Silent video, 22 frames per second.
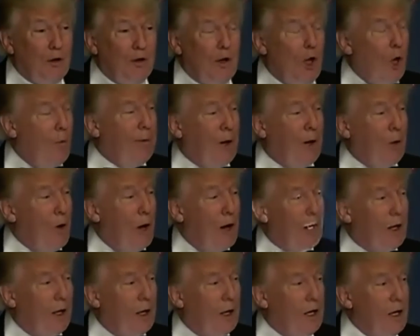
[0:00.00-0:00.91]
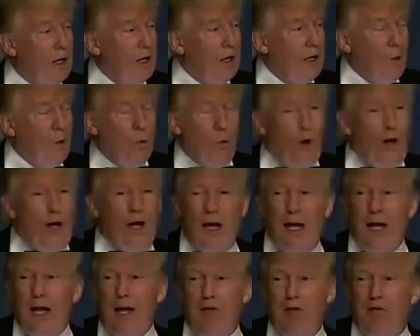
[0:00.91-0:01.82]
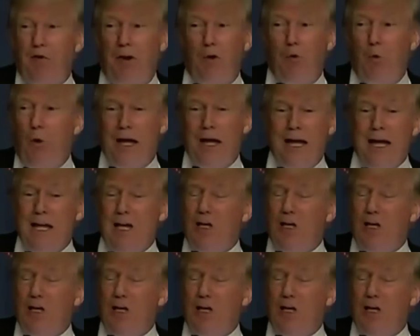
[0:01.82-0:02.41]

Nobody wanted it. We didn't